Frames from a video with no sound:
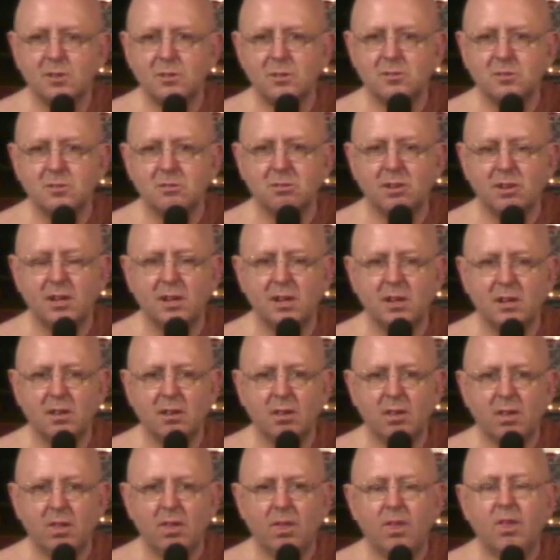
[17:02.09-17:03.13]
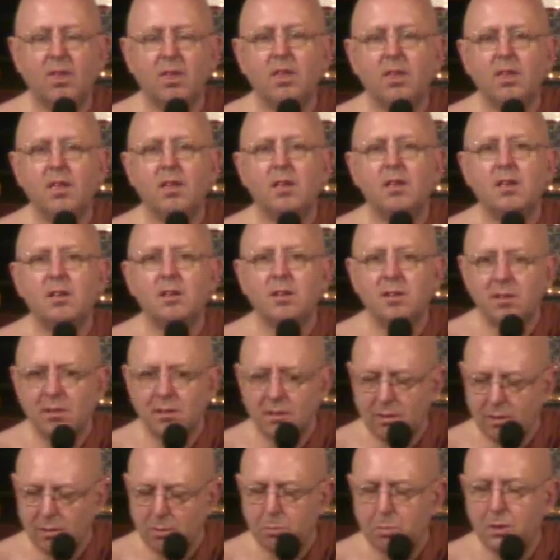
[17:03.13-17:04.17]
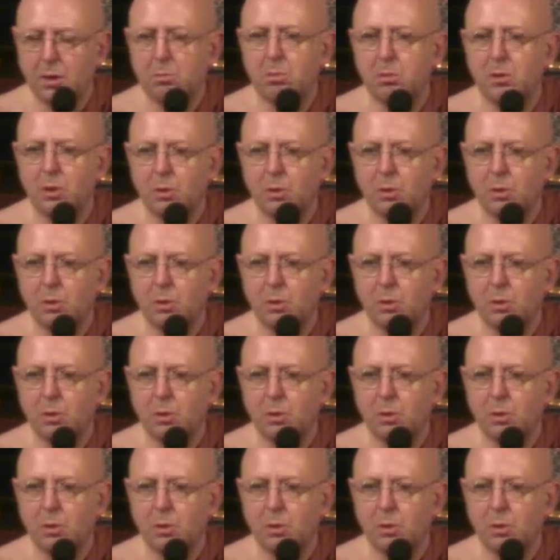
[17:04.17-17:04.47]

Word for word: Australia, people who